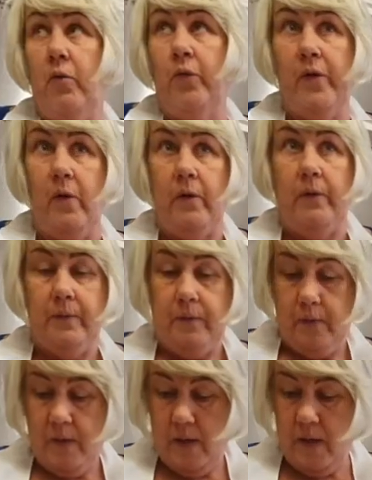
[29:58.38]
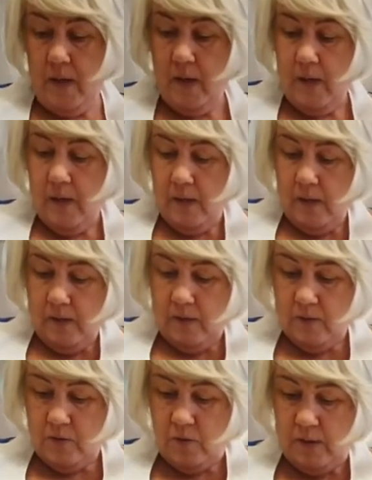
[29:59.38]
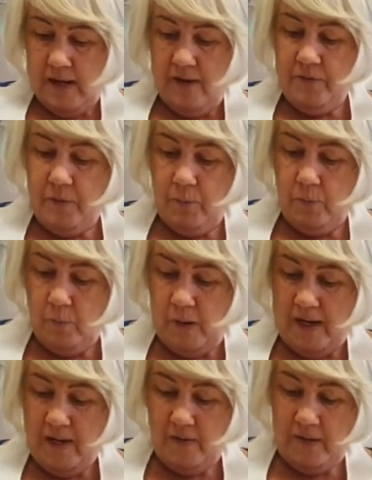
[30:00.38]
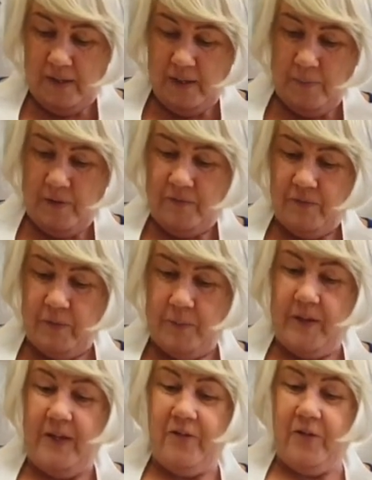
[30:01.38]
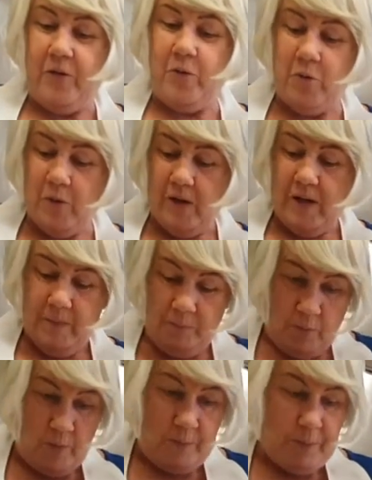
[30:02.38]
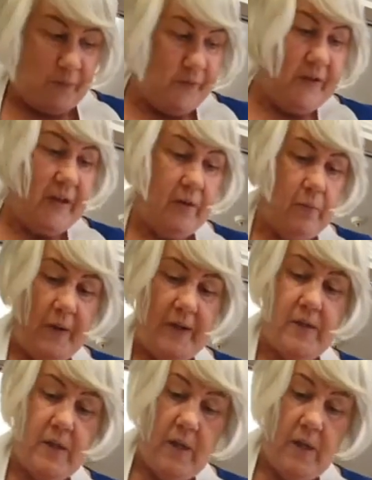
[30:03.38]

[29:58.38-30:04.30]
on, okay? So I'll have to wait a little bit for the potatoes to cook, but we'll proceed with